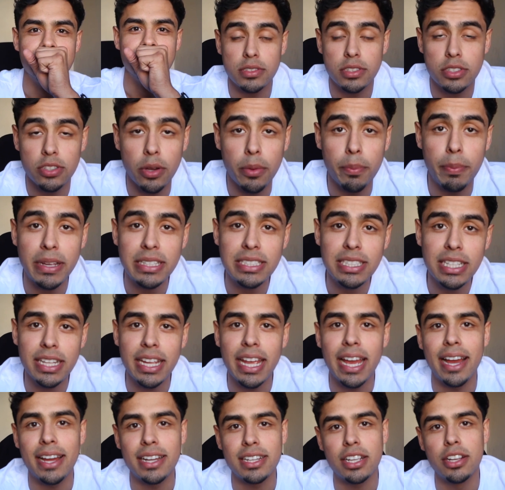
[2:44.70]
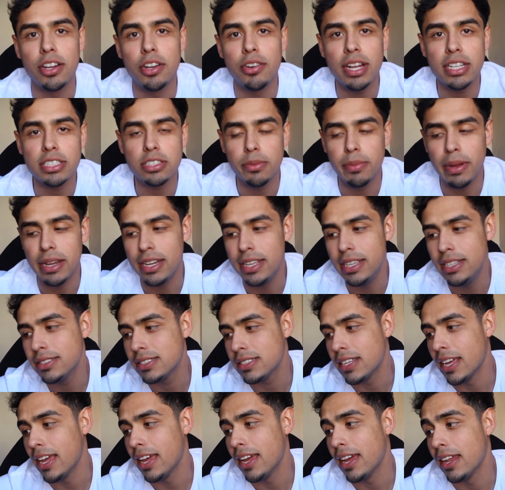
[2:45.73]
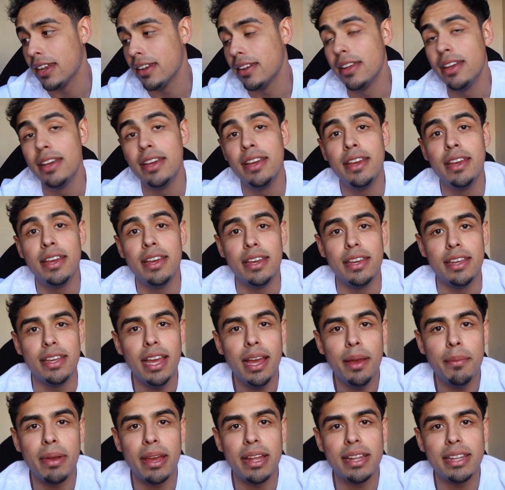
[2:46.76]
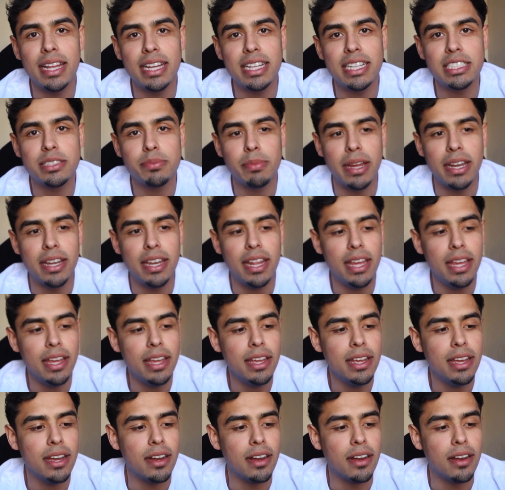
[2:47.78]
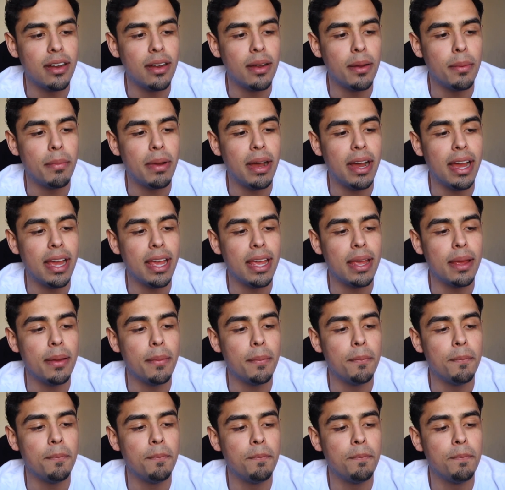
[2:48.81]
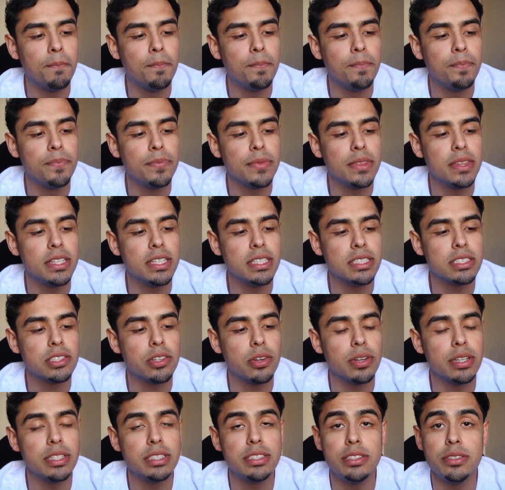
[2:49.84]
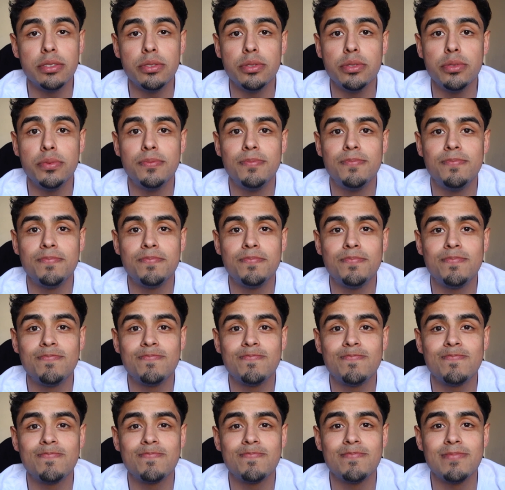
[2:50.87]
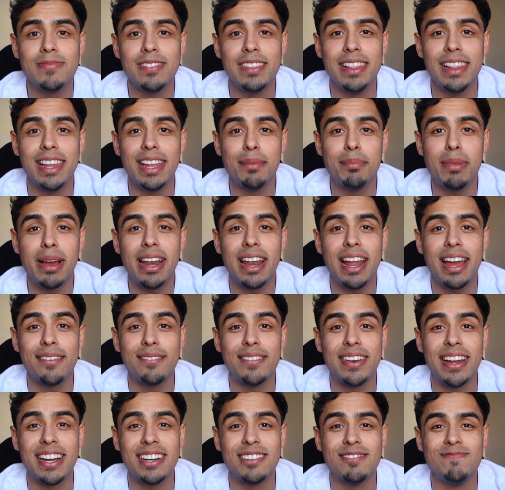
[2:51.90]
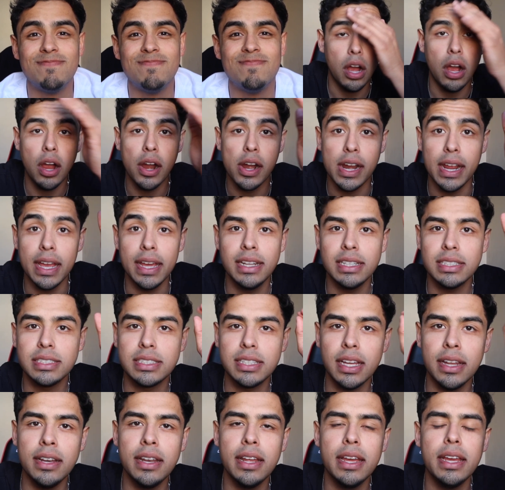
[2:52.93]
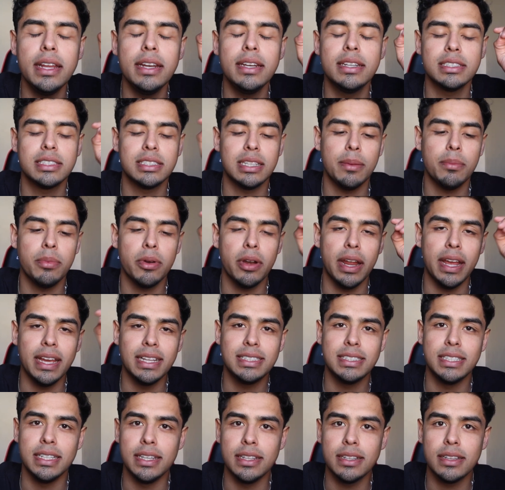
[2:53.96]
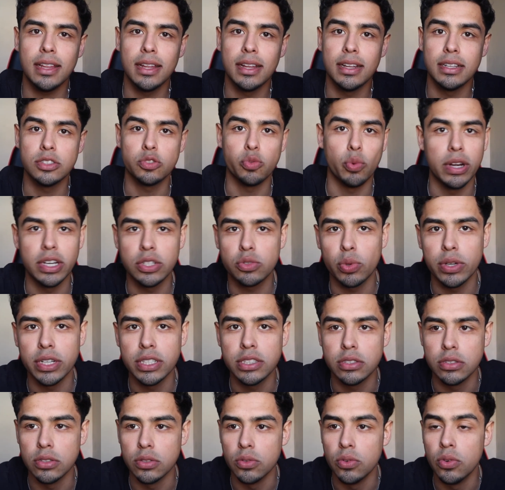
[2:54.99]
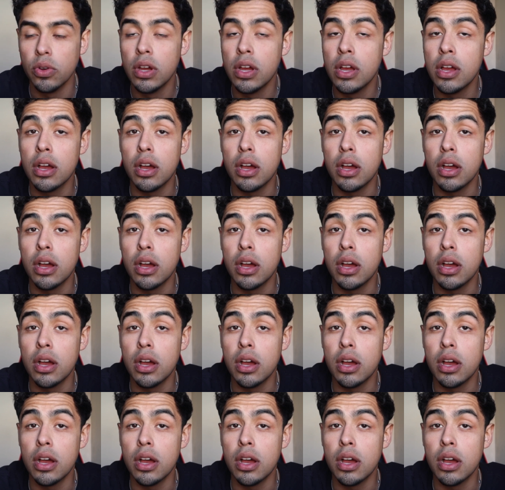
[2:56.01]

So basically, yeah, congrats to my niece. And yeah, man, that is my day. I am just going to live my life now. Alright, it is Sunday, December 18th, 2022.